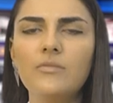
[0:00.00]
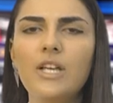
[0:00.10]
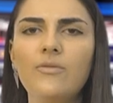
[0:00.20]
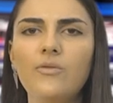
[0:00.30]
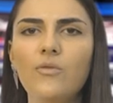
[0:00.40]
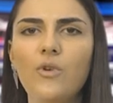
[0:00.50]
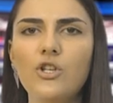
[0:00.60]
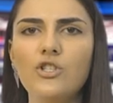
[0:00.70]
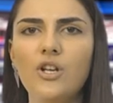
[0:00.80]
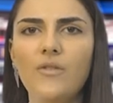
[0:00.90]
The full
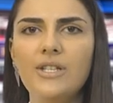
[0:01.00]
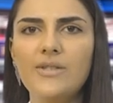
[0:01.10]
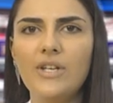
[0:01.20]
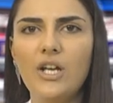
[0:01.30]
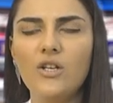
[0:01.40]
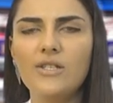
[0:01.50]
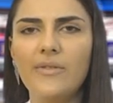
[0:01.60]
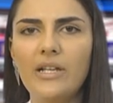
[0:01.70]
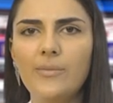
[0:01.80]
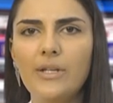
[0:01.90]
version of this video is
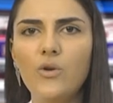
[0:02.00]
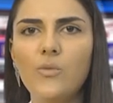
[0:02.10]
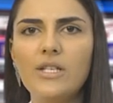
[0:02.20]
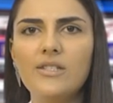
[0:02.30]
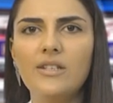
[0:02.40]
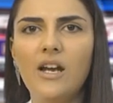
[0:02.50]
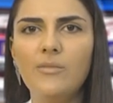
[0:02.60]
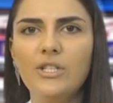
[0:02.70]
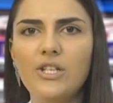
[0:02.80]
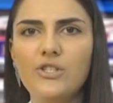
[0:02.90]
available on Western
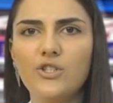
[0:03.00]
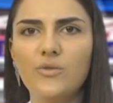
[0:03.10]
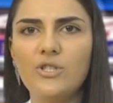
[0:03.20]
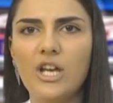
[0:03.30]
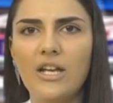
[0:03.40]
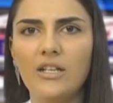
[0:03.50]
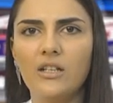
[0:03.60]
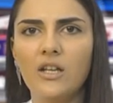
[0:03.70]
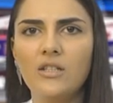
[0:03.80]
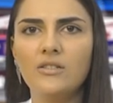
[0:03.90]
Armenia's YouTube
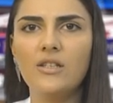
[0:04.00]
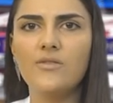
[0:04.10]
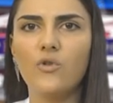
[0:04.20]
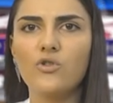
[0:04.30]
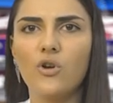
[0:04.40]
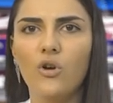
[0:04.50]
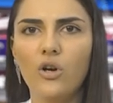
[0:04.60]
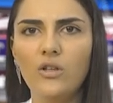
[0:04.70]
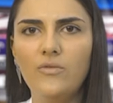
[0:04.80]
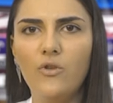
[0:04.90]
channel. This was
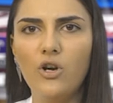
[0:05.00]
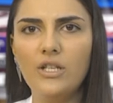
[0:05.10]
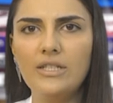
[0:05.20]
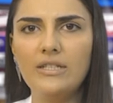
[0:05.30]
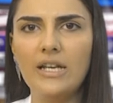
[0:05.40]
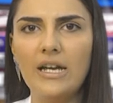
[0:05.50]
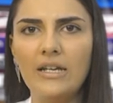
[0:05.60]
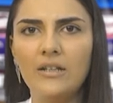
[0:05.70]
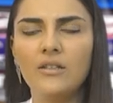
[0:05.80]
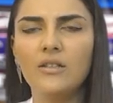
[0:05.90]
all for
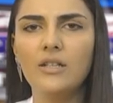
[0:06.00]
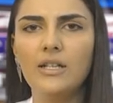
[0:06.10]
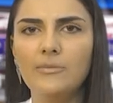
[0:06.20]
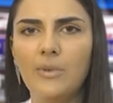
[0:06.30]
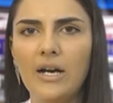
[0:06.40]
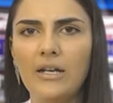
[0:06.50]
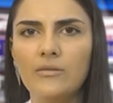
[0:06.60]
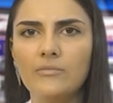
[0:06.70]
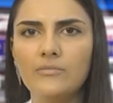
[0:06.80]
today. Goodbye.